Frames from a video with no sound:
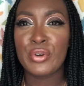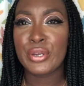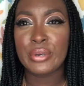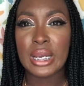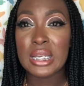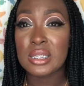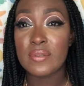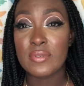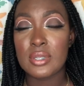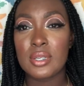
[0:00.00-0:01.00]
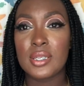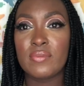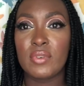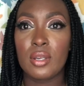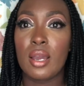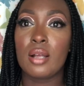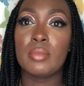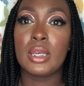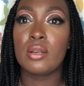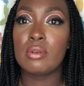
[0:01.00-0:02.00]
you guys even see this video. I'll be
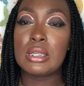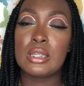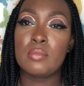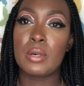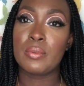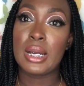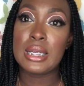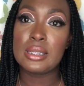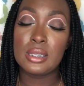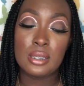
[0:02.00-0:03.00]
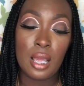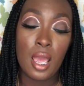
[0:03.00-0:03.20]
increasing my prices.